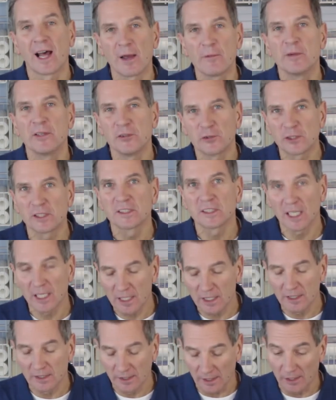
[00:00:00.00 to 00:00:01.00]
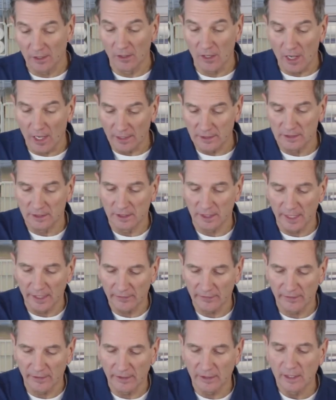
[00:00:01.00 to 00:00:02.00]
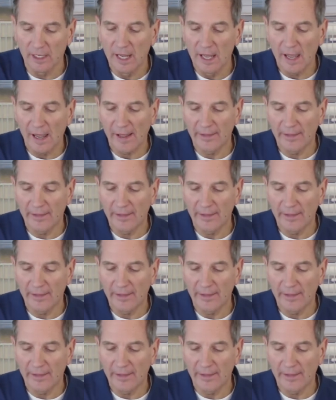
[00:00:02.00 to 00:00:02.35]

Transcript: I mean, you can tighten it a lot to get there.